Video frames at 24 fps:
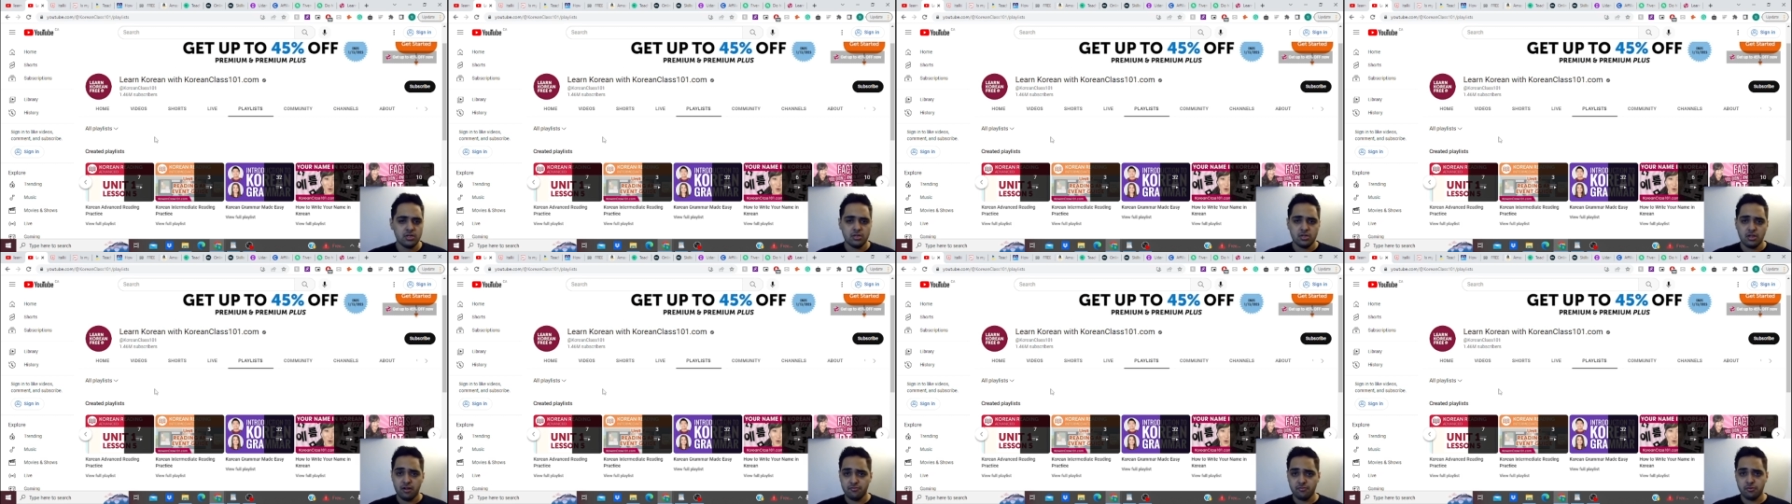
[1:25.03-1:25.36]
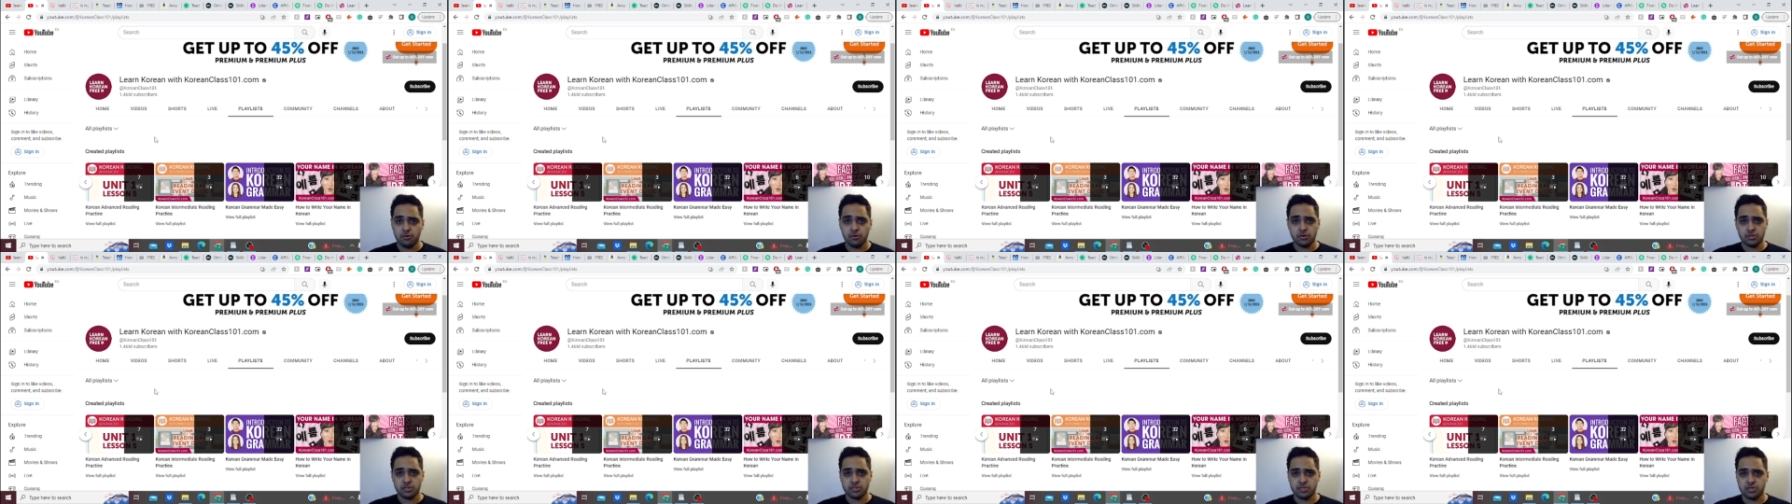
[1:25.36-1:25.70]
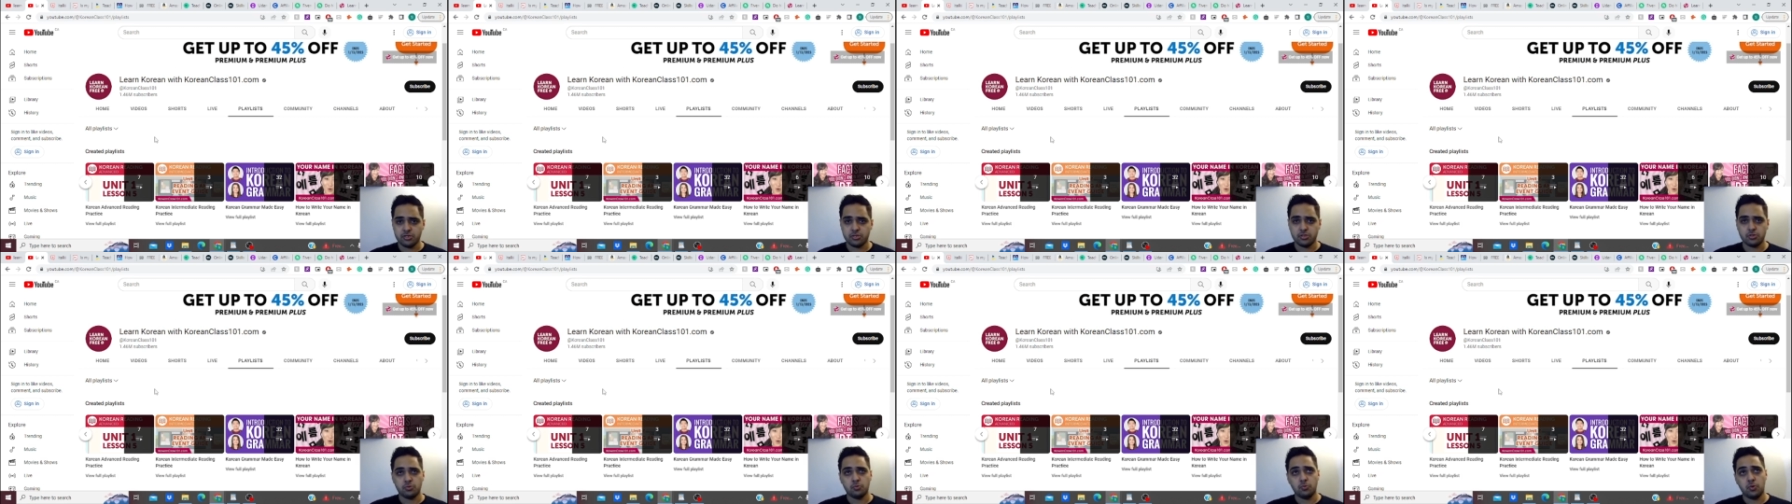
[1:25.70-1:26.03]
Of
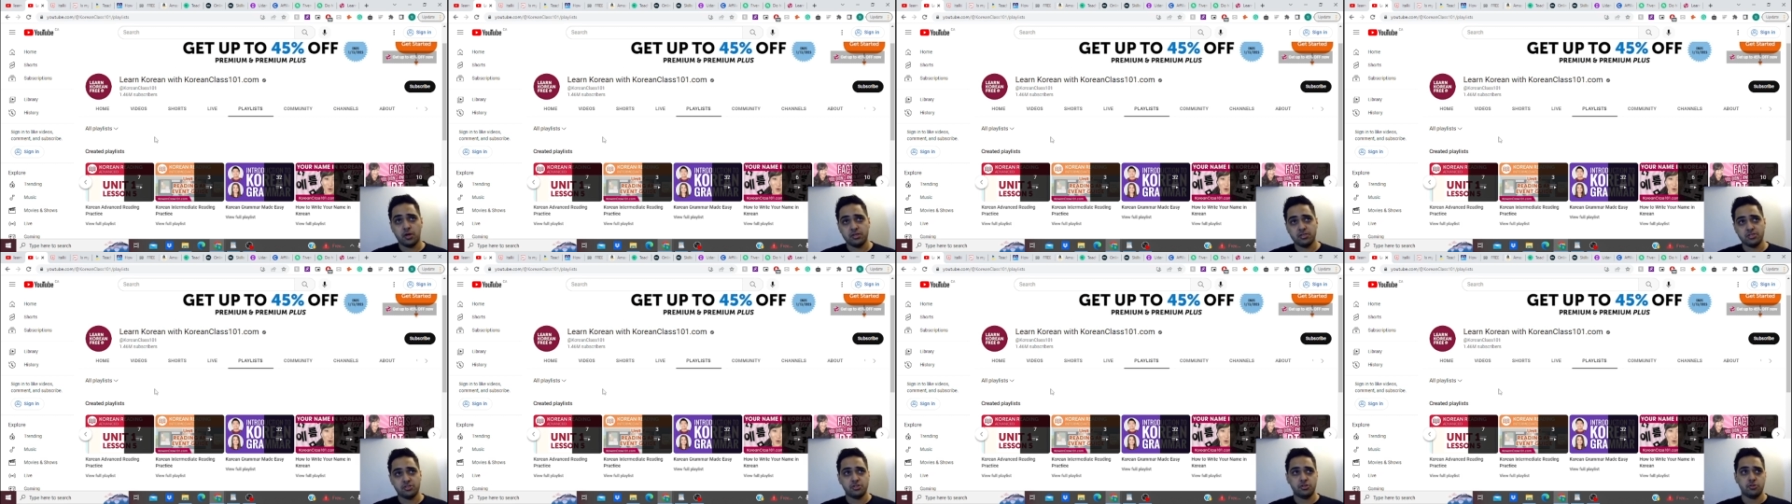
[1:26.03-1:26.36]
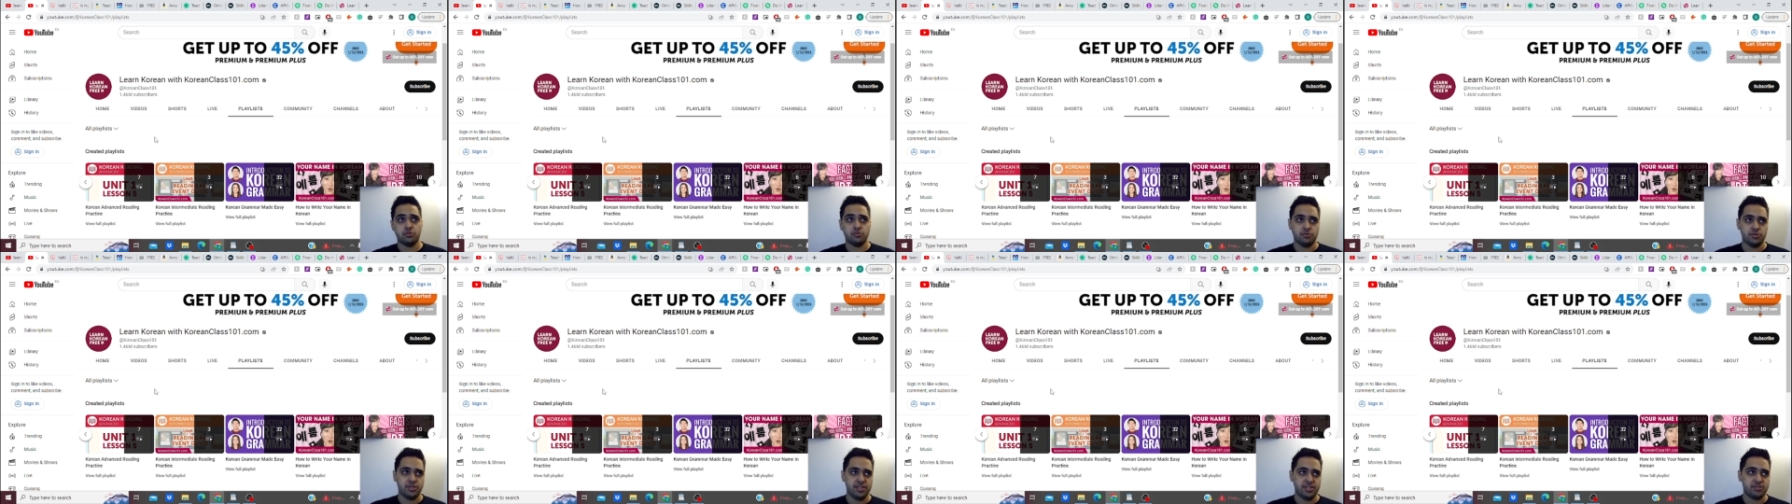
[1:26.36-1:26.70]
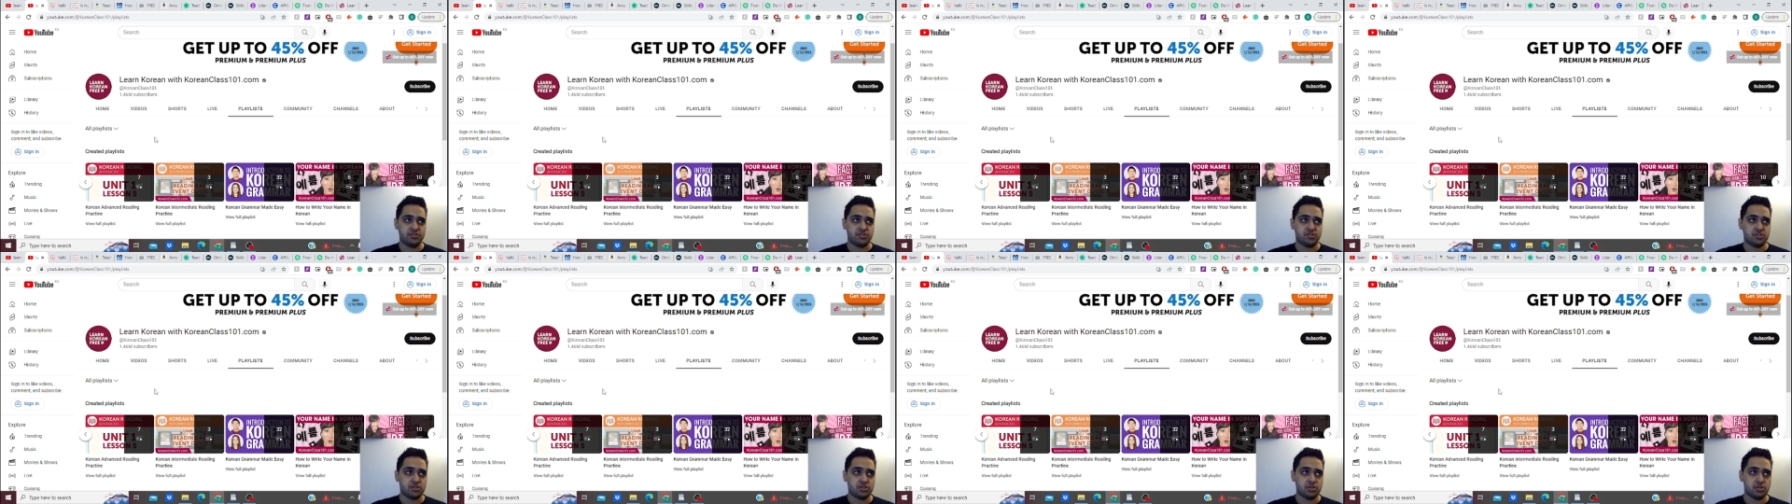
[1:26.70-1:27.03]
course, once you
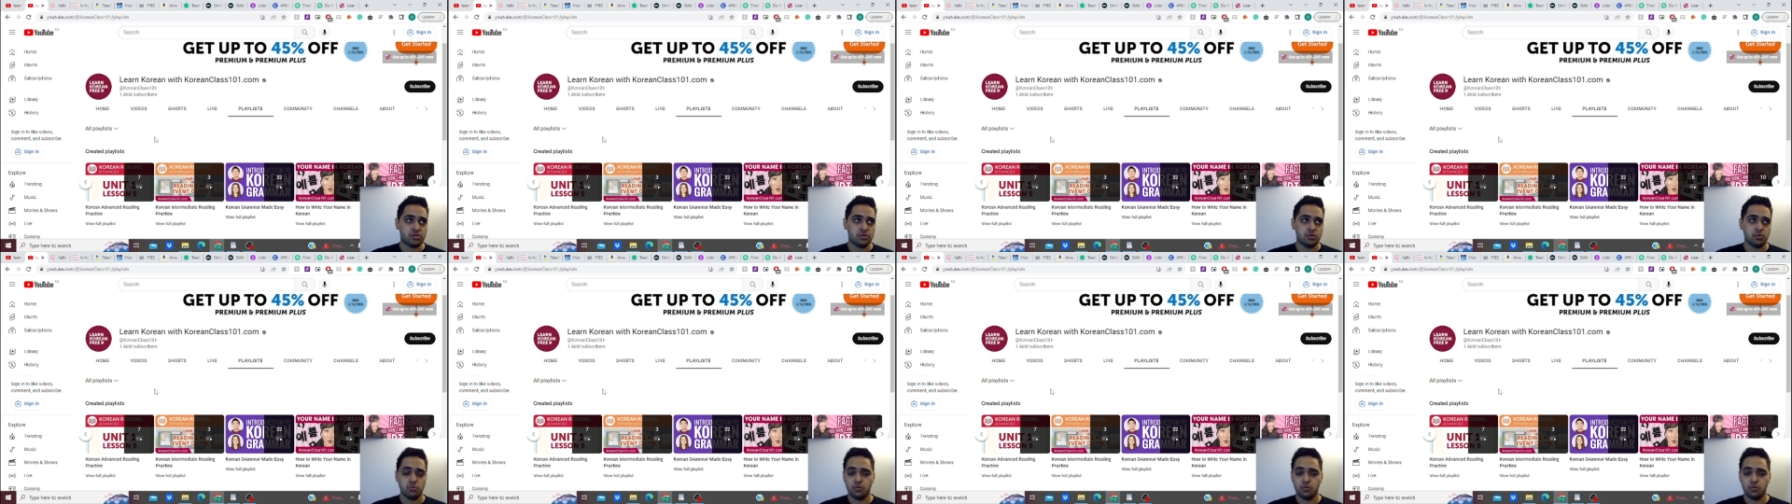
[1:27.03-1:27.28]
reach